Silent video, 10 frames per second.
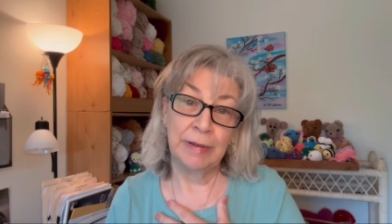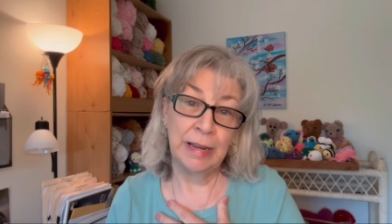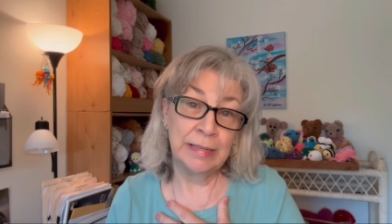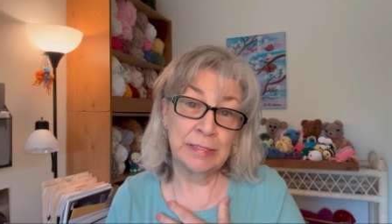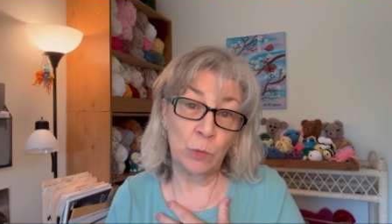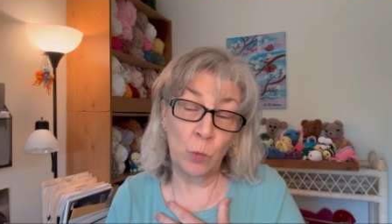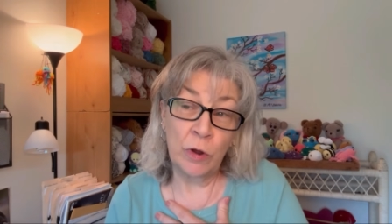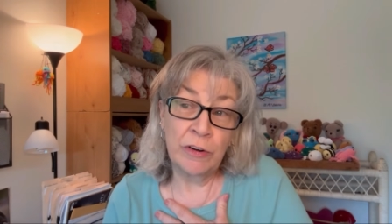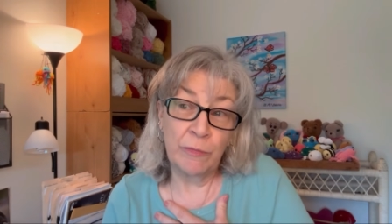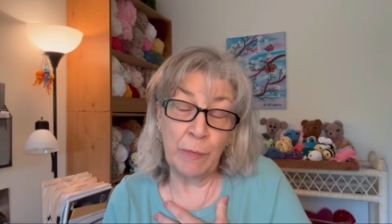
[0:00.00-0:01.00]
It's
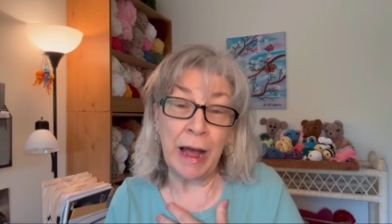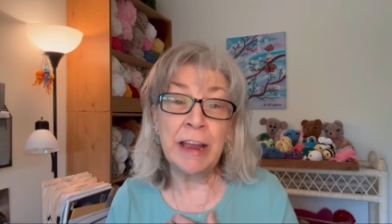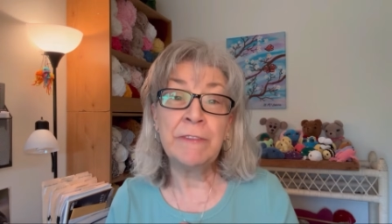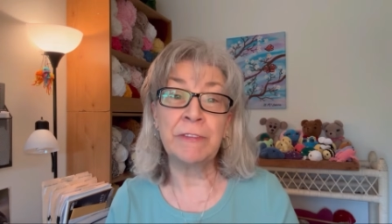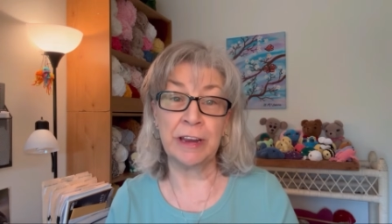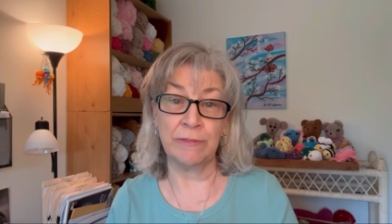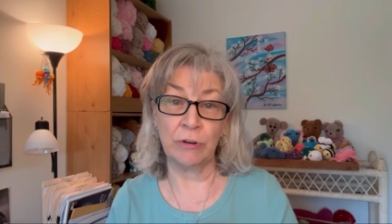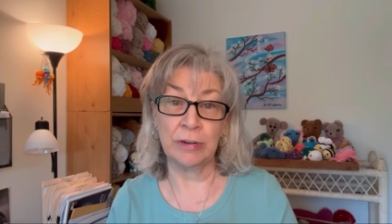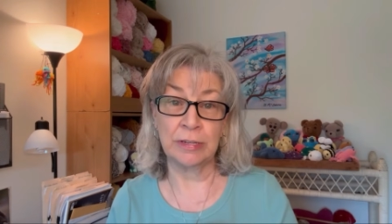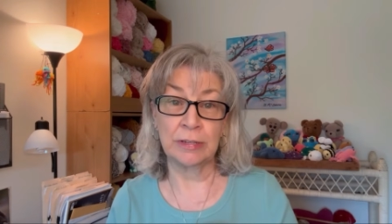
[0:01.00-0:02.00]
one of my
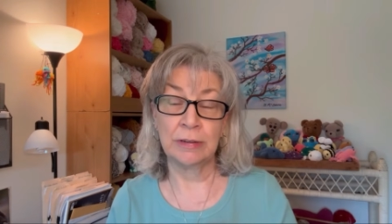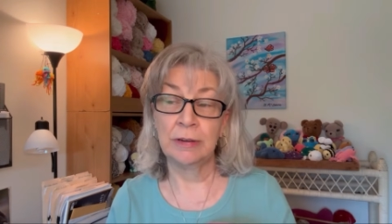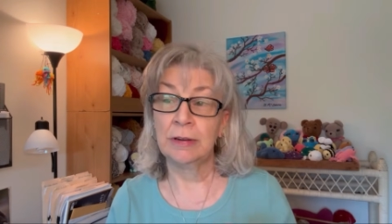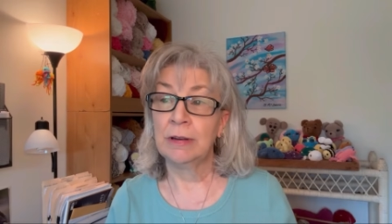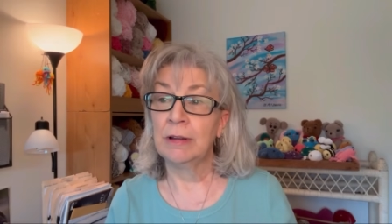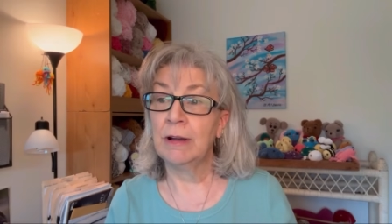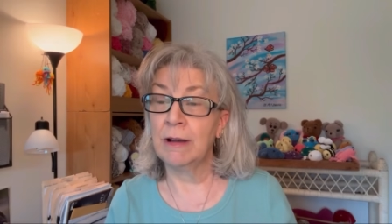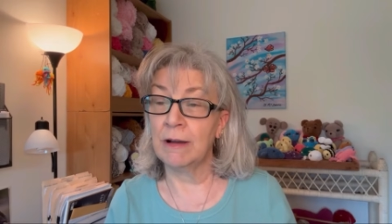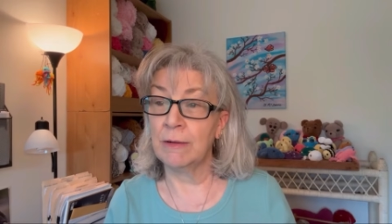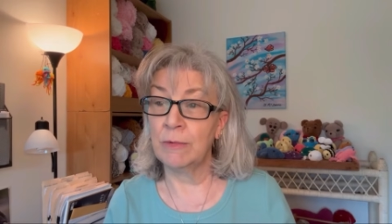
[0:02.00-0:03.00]
favorite
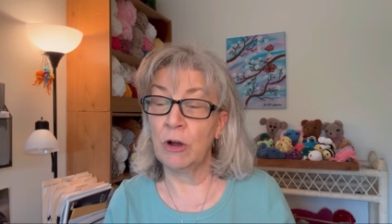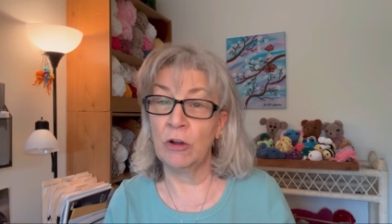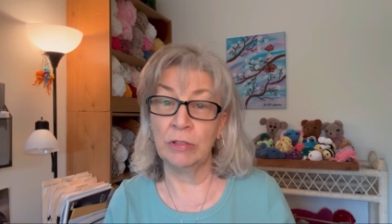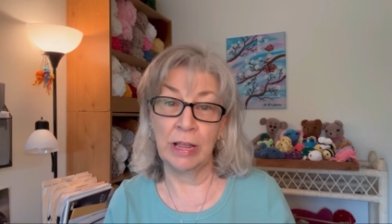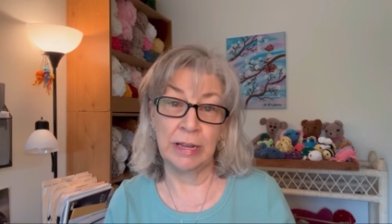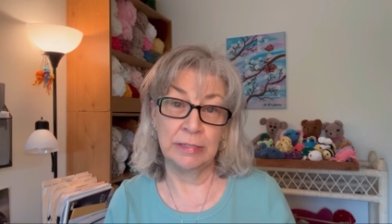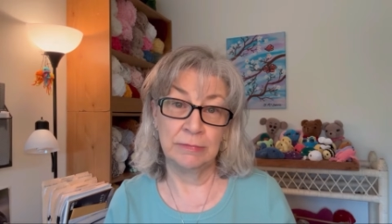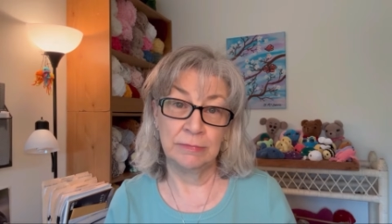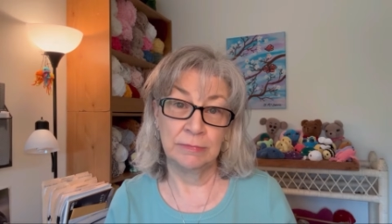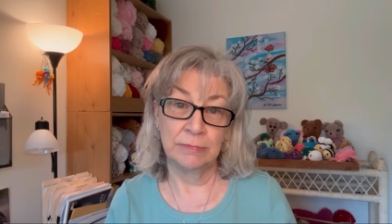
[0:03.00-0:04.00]

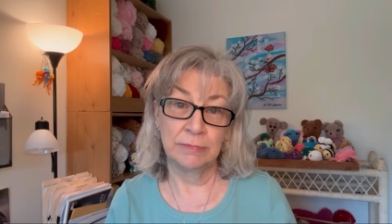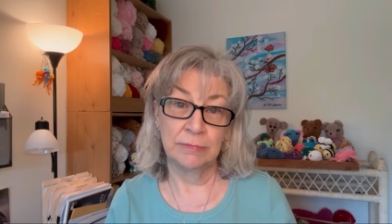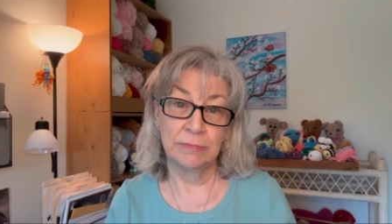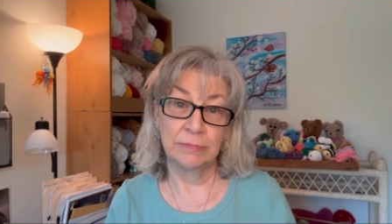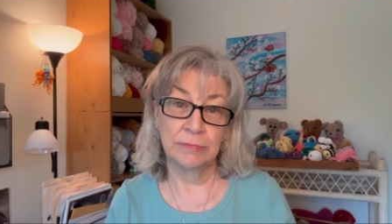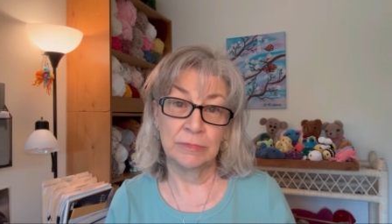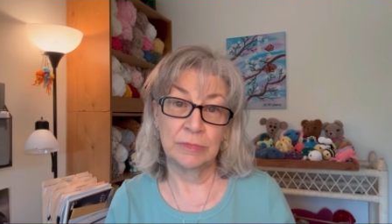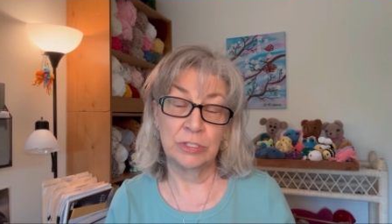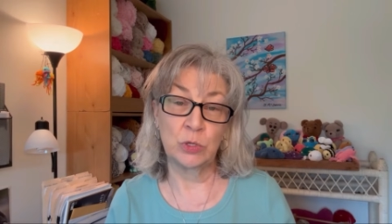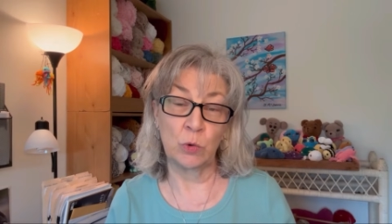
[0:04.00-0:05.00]
online
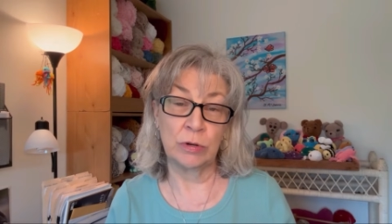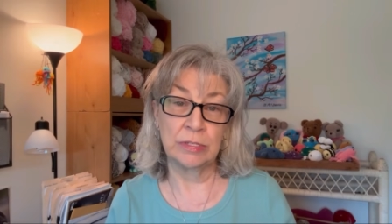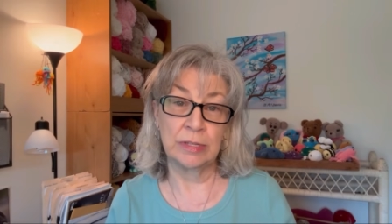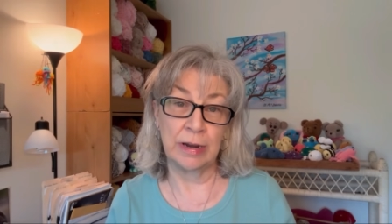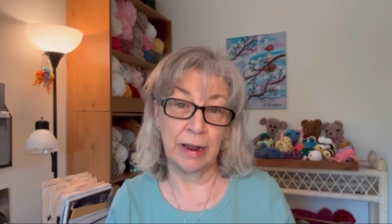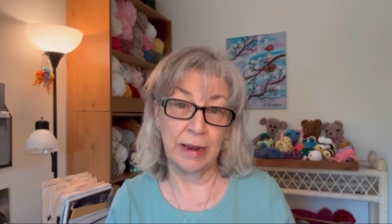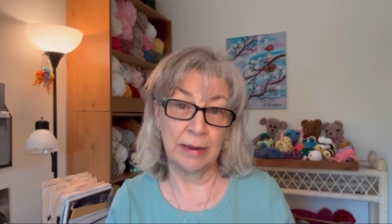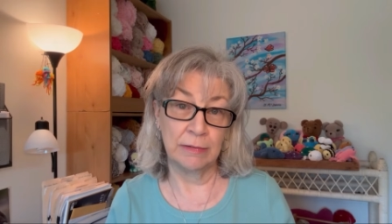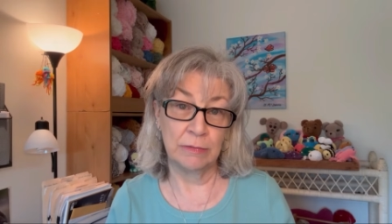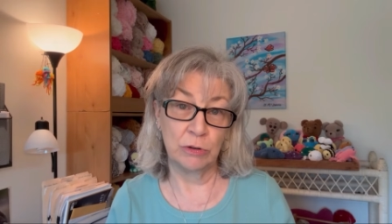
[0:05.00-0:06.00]
stores that
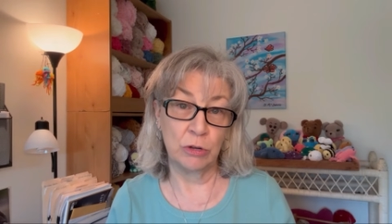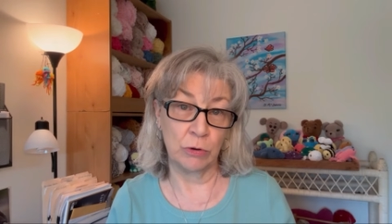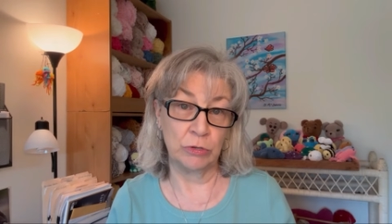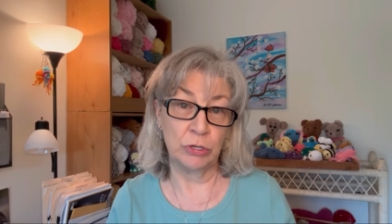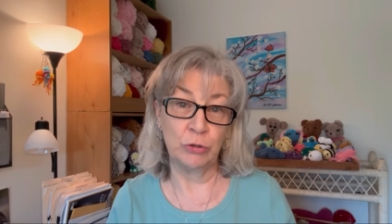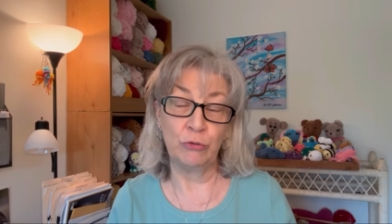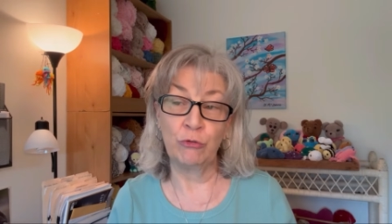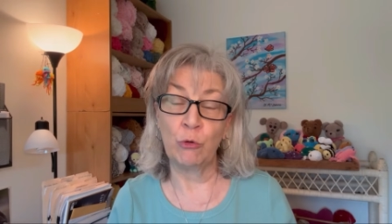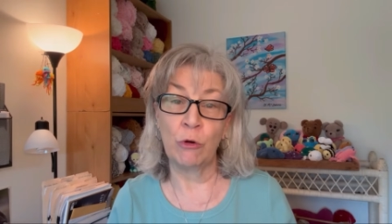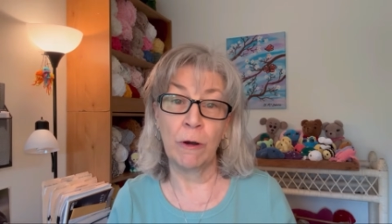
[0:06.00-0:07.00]
I go to
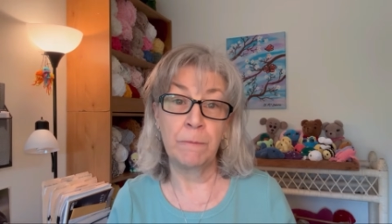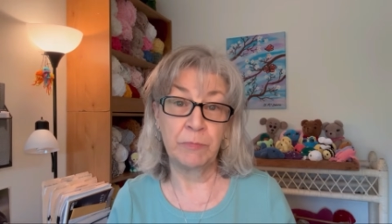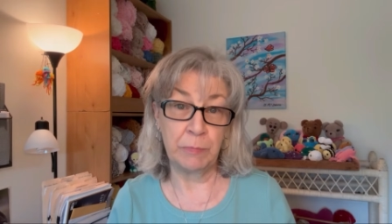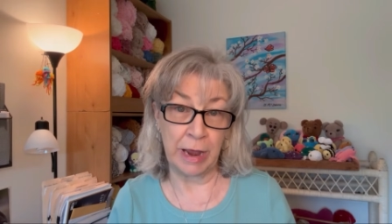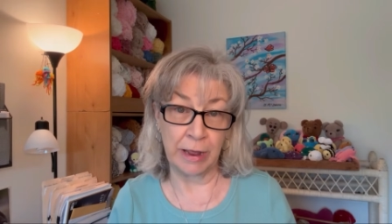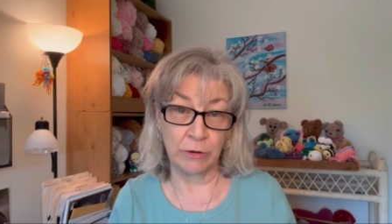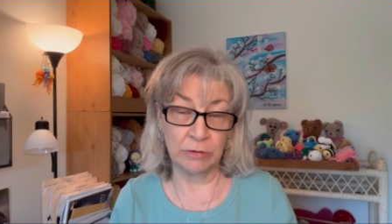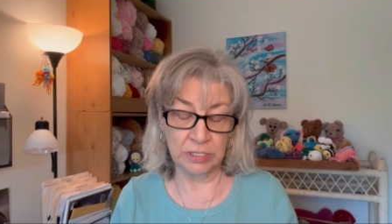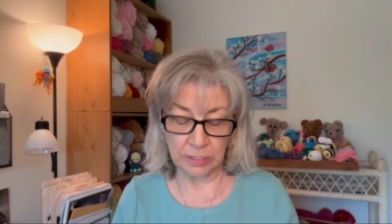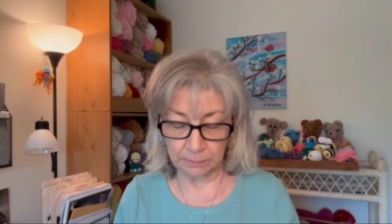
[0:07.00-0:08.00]
for
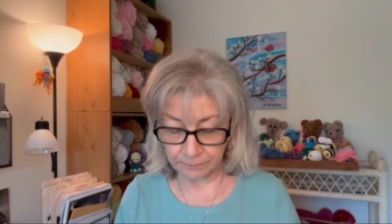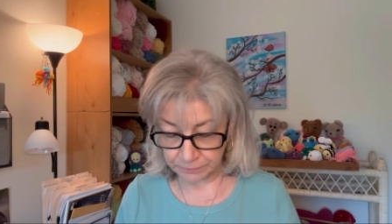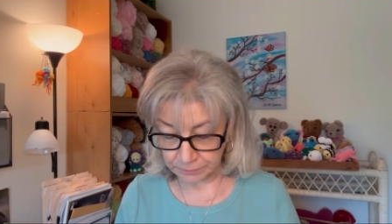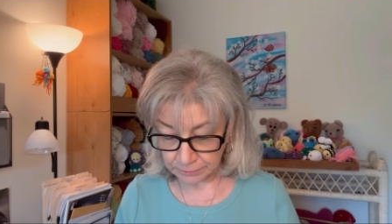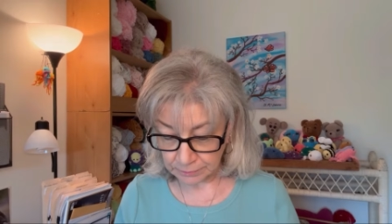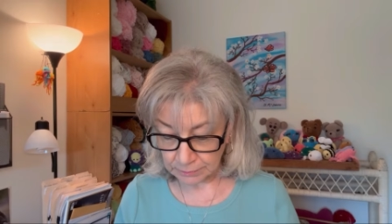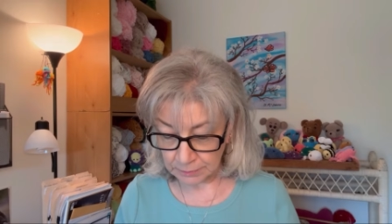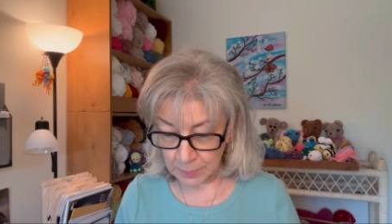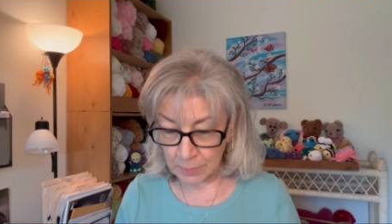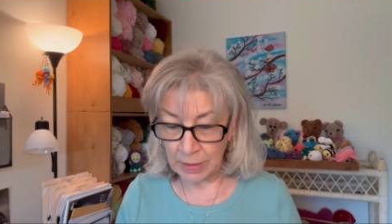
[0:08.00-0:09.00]
patterns.
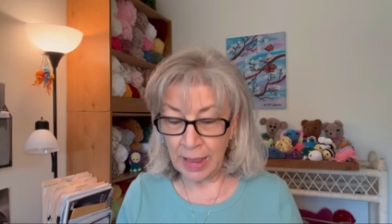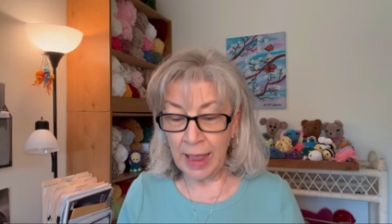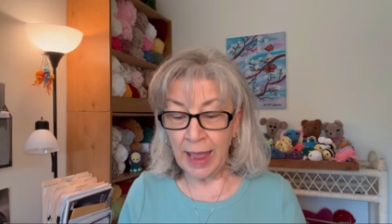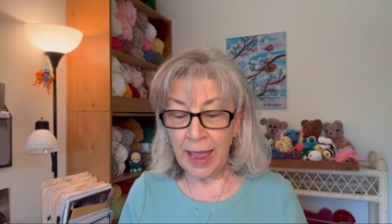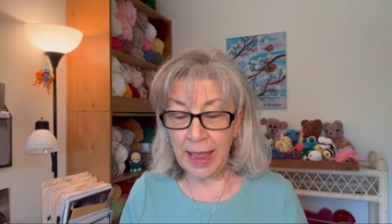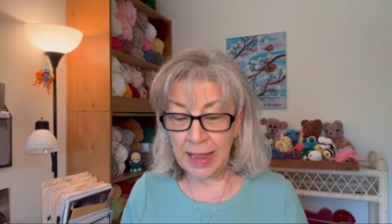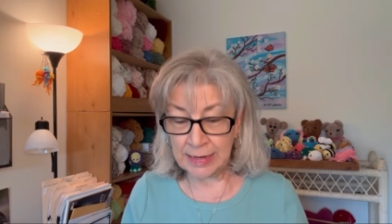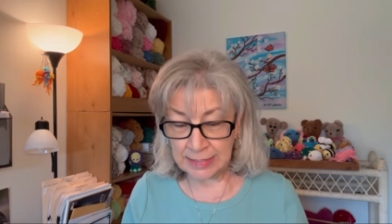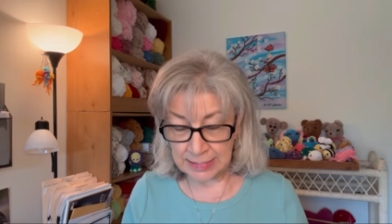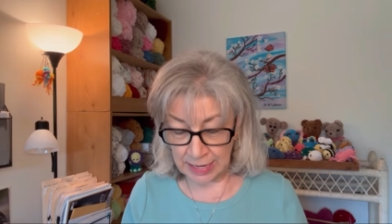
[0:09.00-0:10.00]

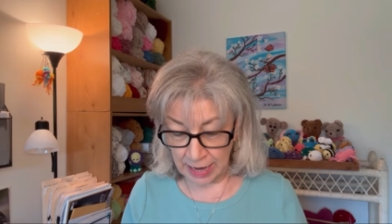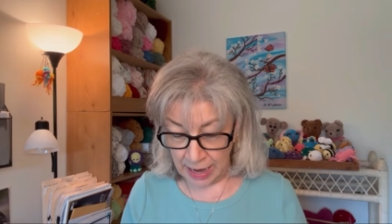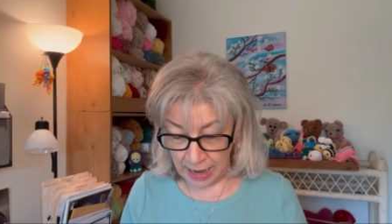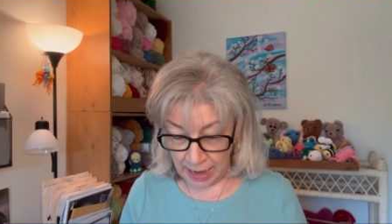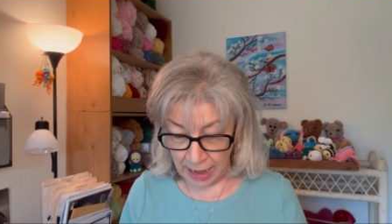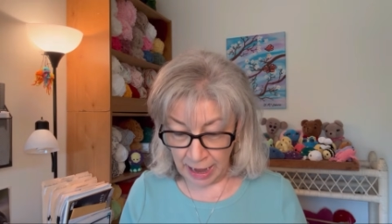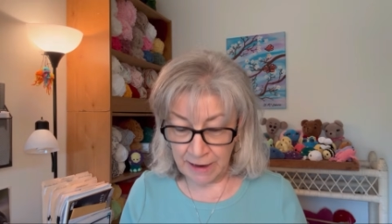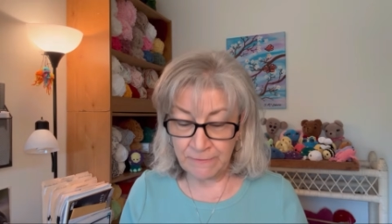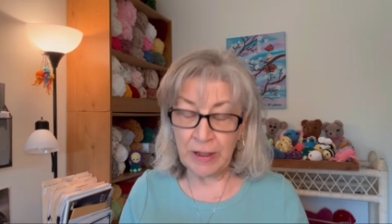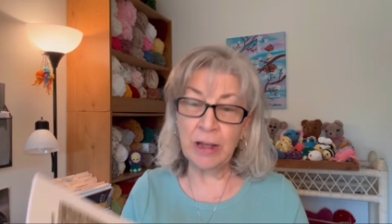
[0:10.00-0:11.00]
And I
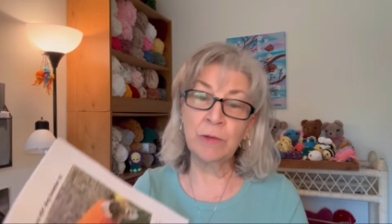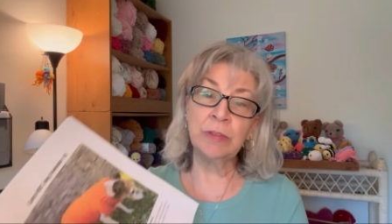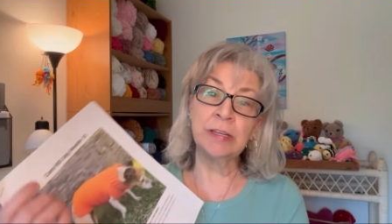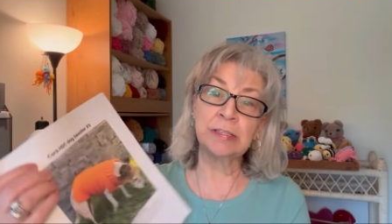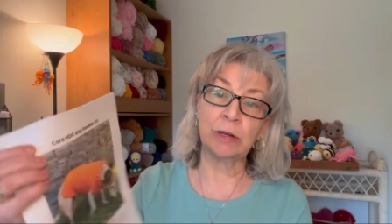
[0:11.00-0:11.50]
found this